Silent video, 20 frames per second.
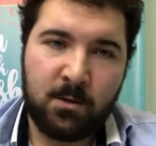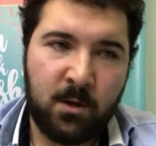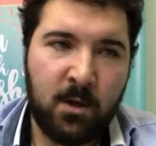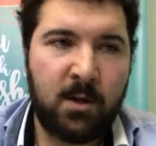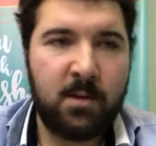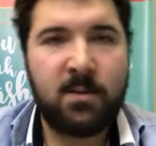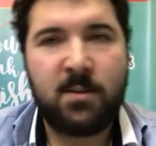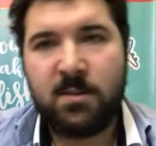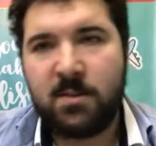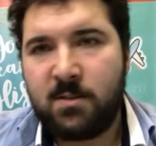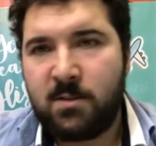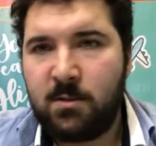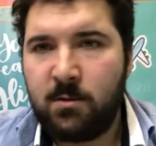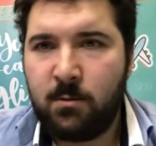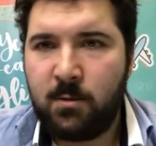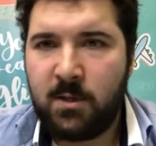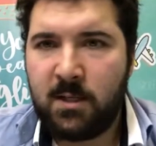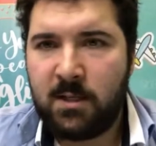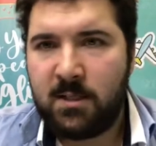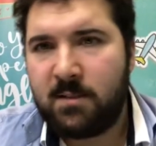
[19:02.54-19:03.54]
not just
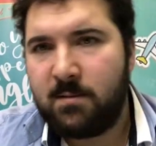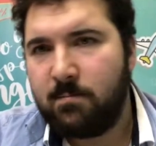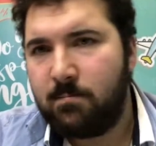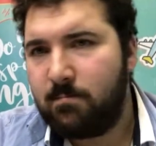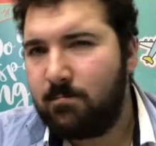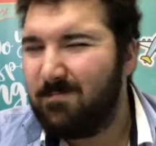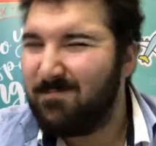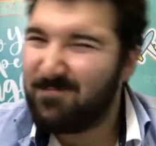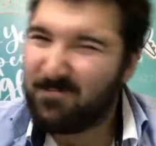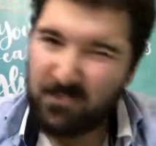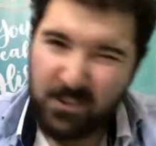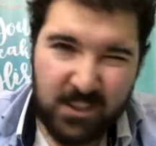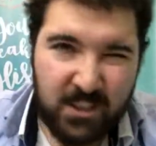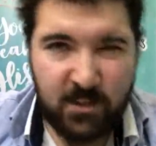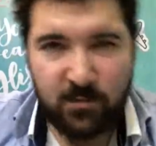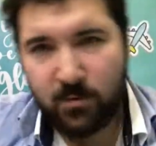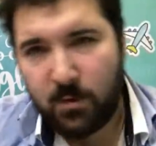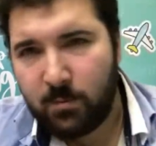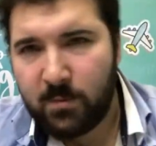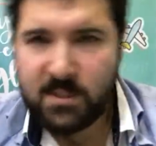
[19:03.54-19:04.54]

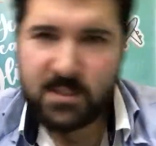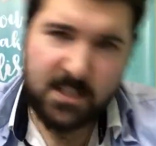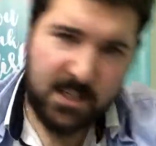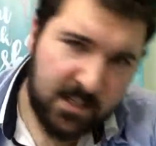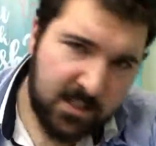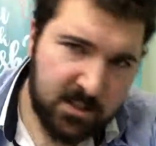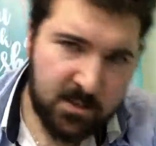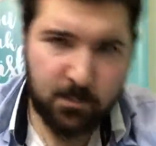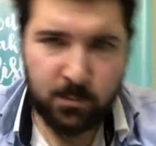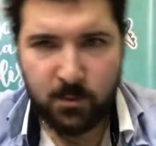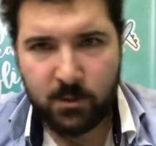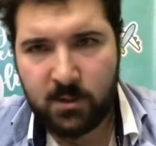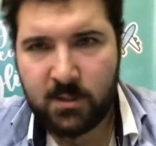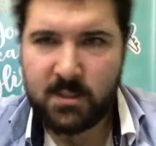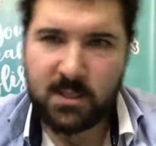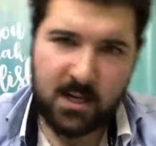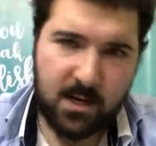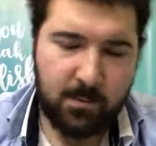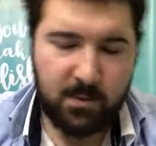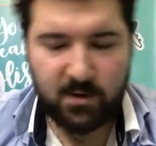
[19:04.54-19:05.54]
reading from a textbook
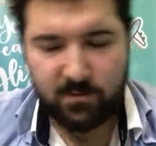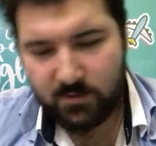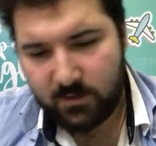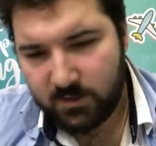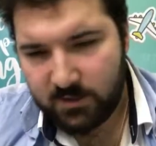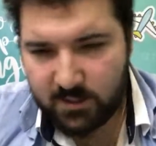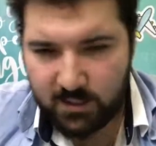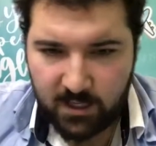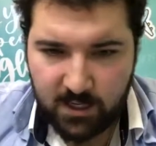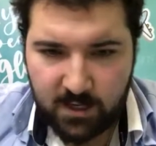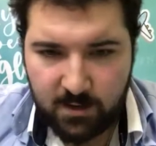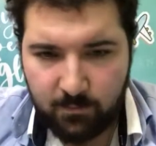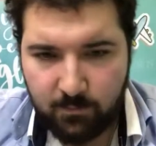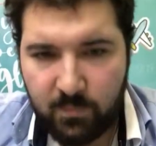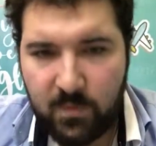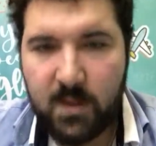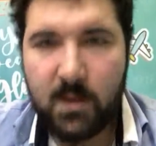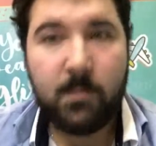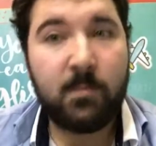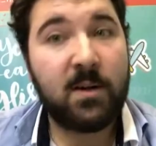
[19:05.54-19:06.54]
time after time.
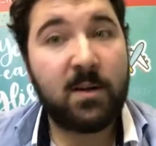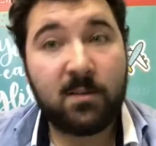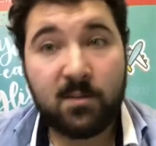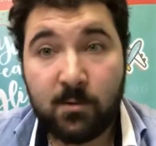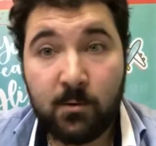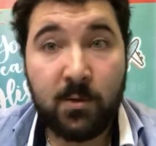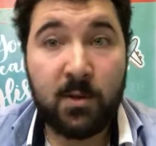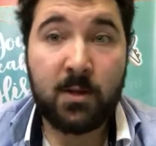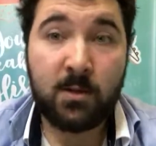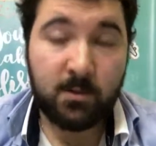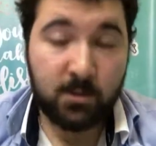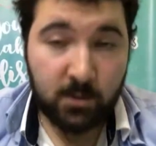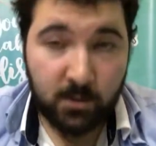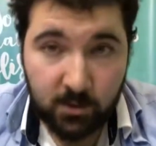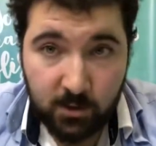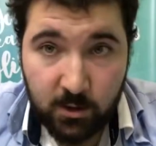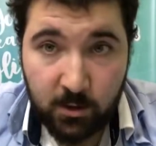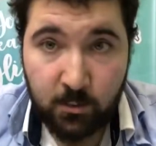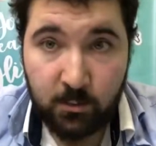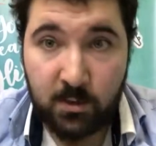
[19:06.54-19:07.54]
Make sure that you're
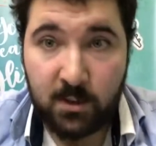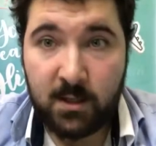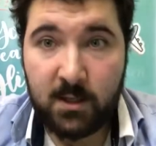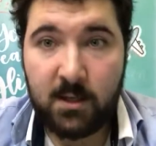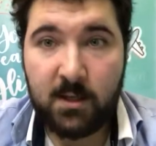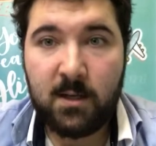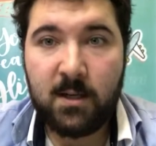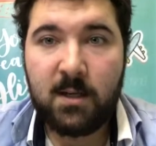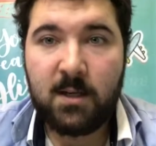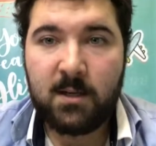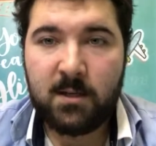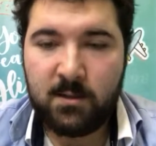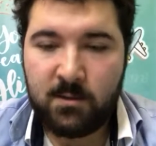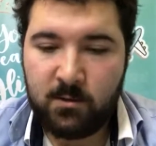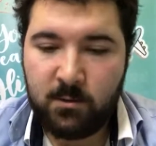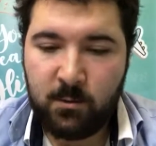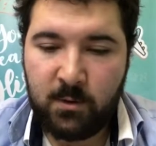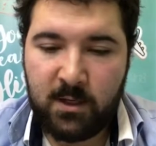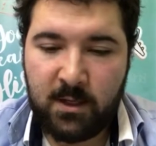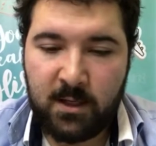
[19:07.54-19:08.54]
not only
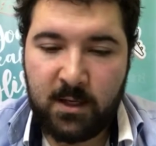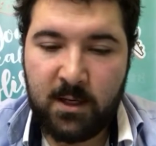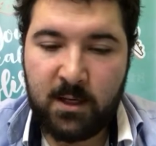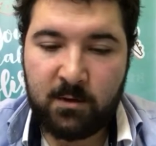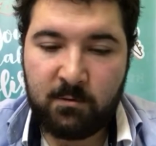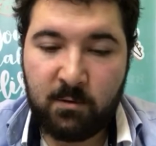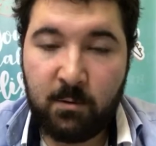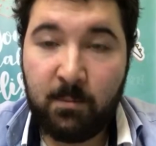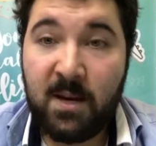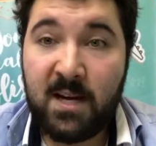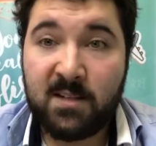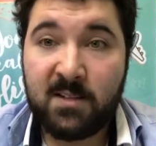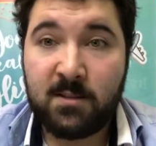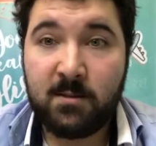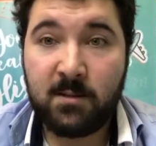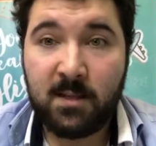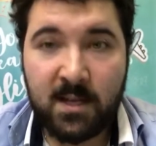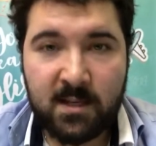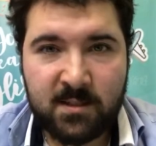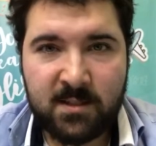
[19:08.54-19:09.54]
doing
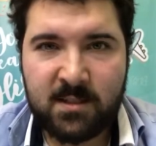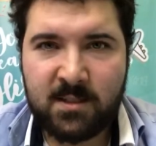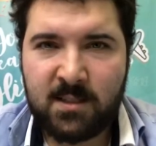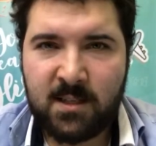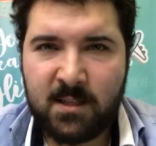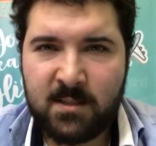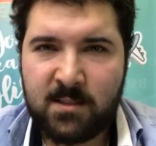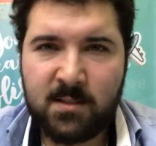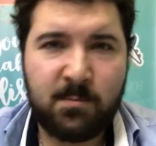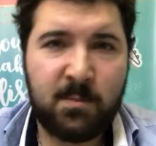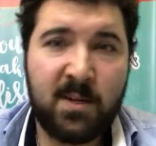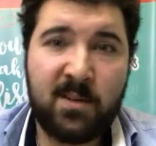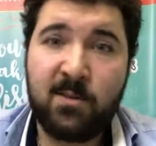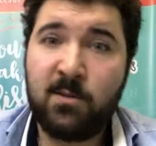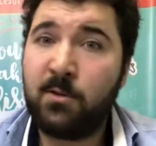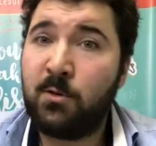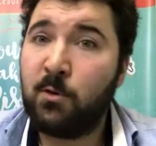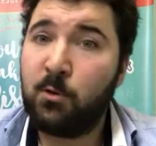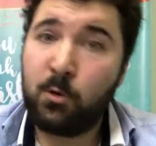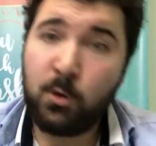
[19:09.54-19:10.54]
grammatical exercises. Make
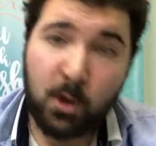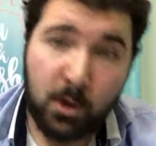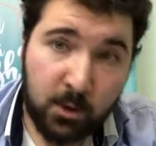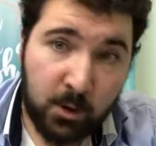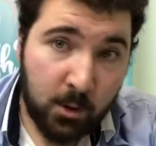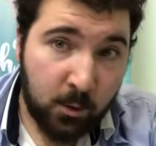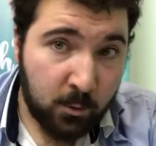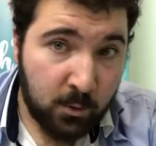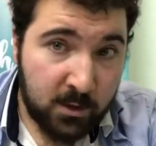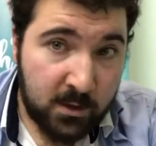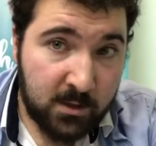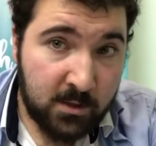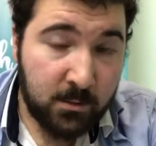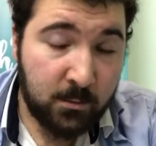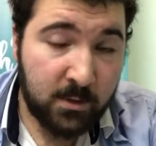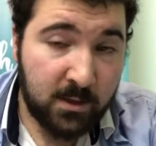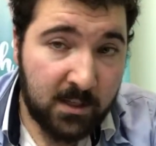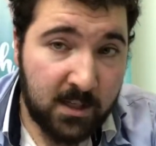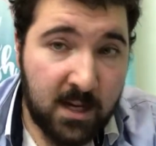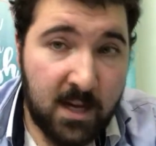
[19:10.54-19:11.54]
sure you're not only
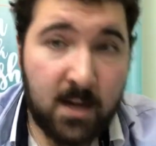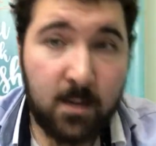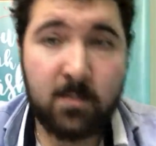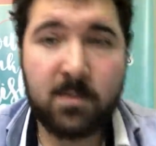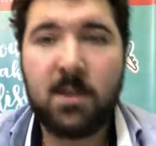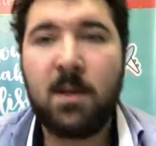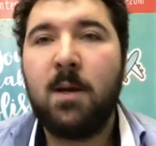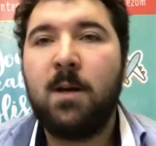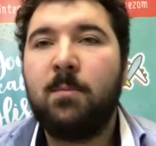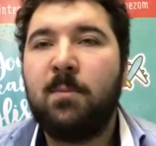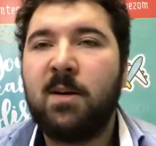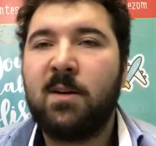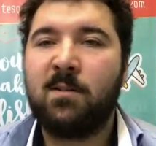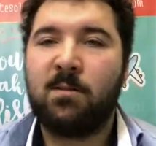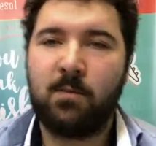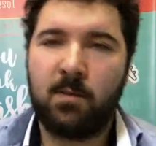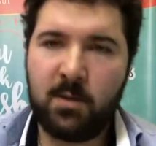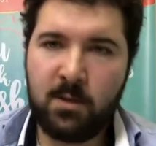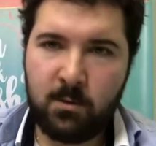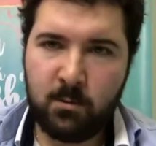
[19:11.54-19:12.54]
doing games. Make
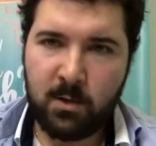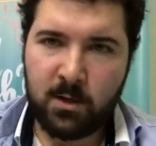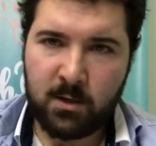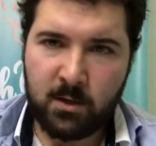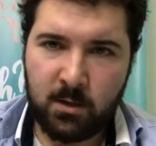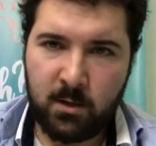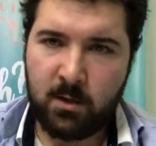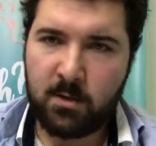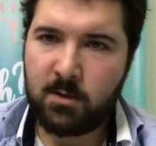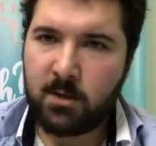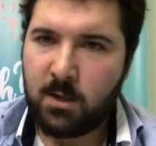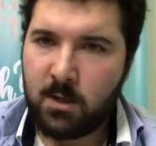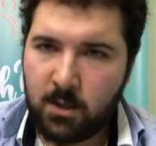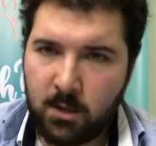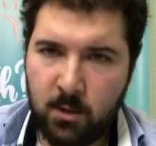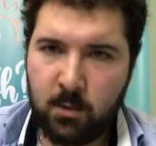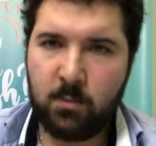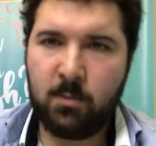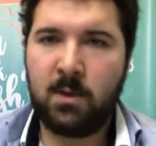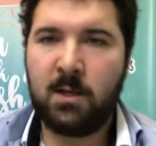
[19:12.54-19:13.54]
sure that you are not
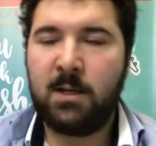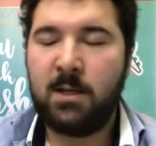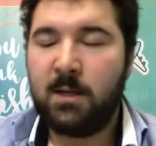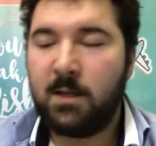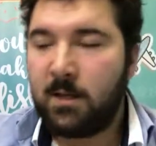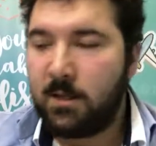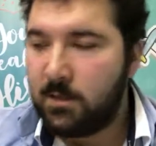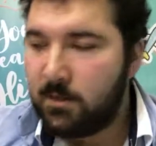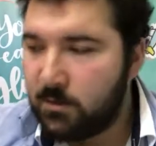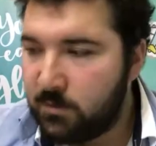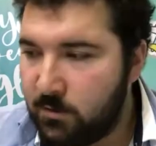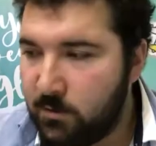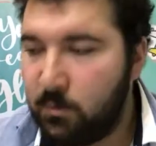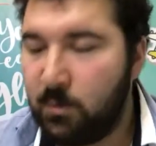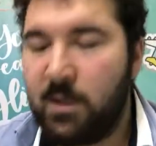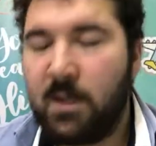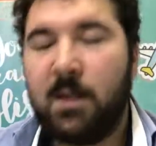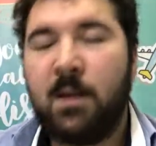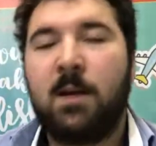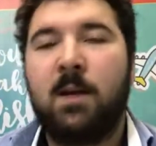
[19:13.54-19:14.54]
only
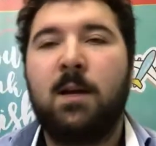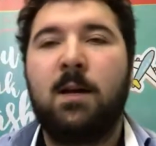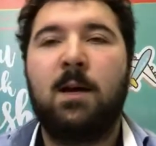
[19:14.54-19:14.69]
doing,